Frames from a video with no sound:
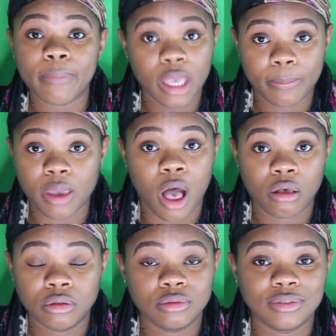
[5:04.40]
makeup,
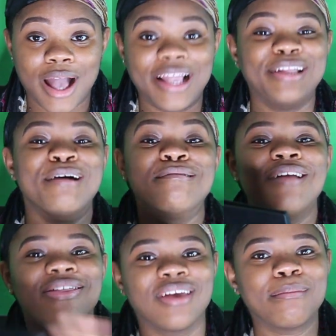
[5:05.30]
y'all. I know
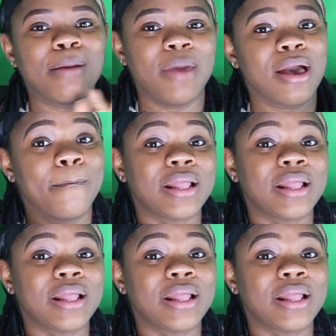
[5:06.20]
nothing about makeup,